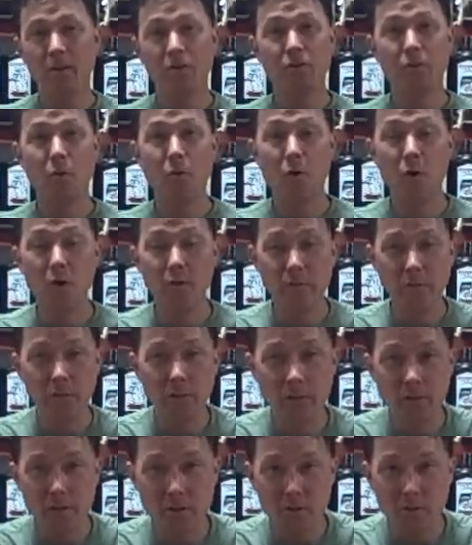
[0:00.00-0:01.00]
So
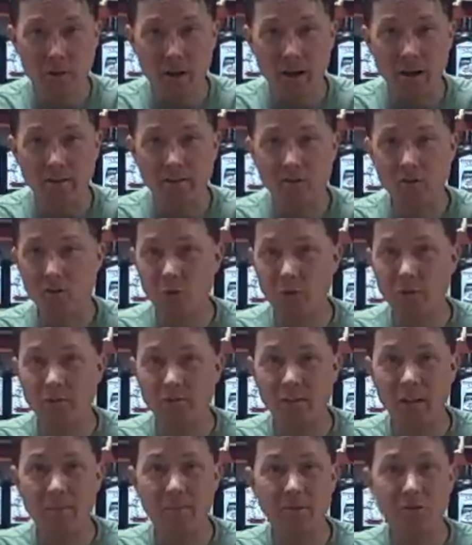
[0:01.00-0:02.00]
hopefully you guys enjoyed
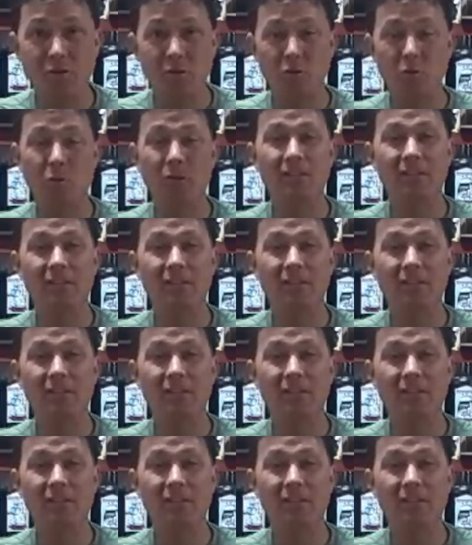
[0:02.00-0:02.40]
this episode.